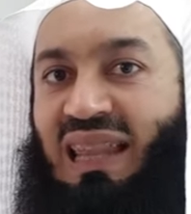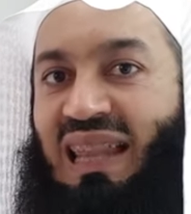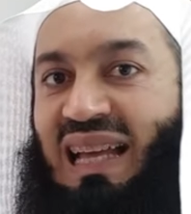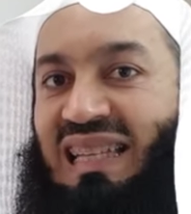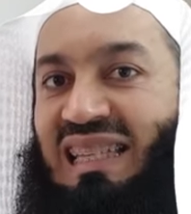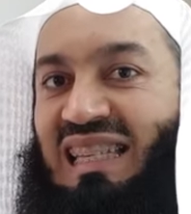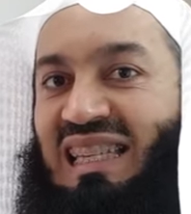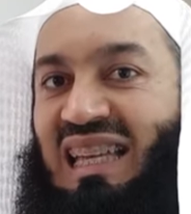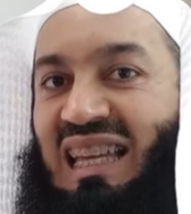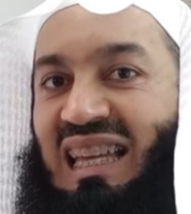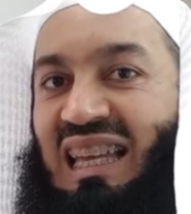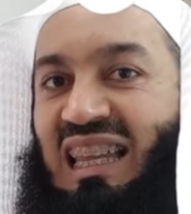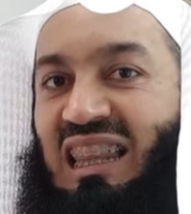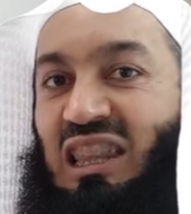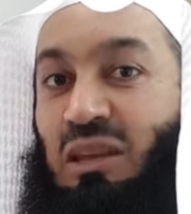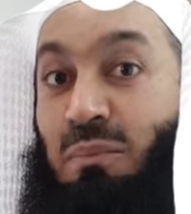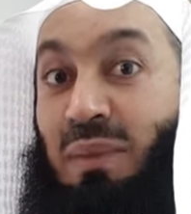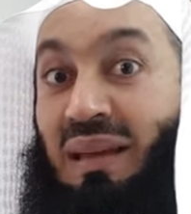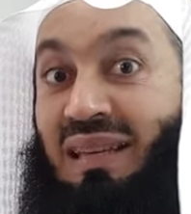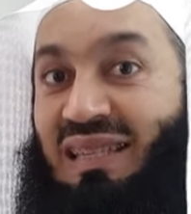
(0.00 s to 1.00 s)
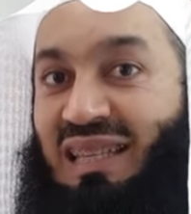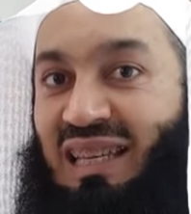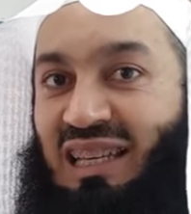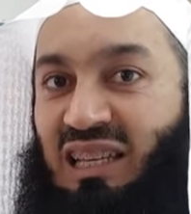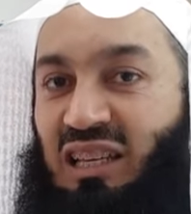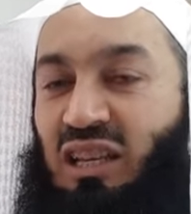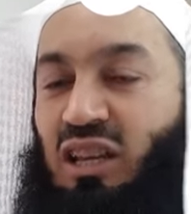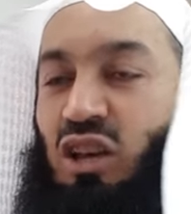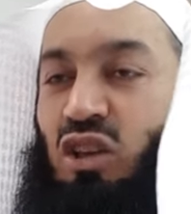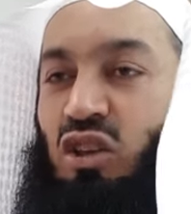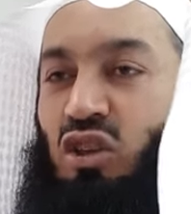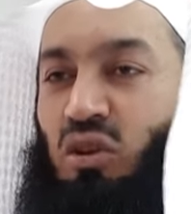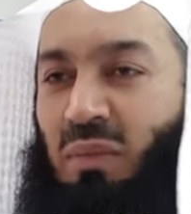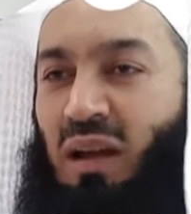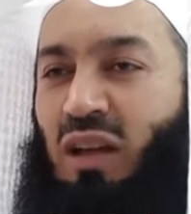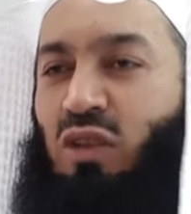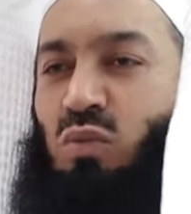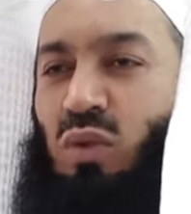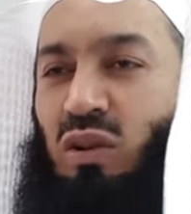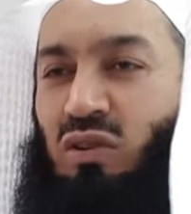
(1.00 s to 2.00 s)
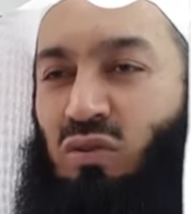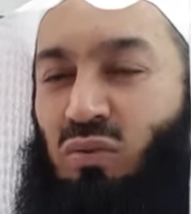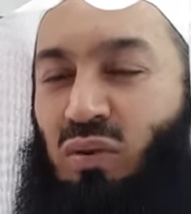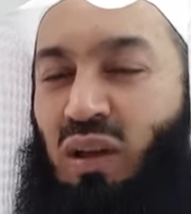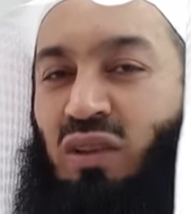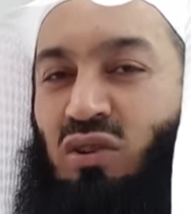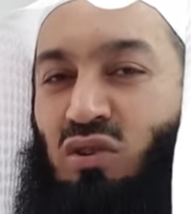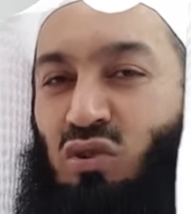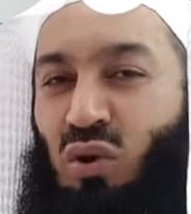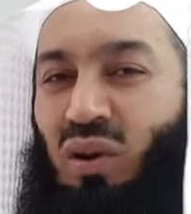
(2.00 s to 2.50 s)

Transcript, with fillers: That's the basic. You might want to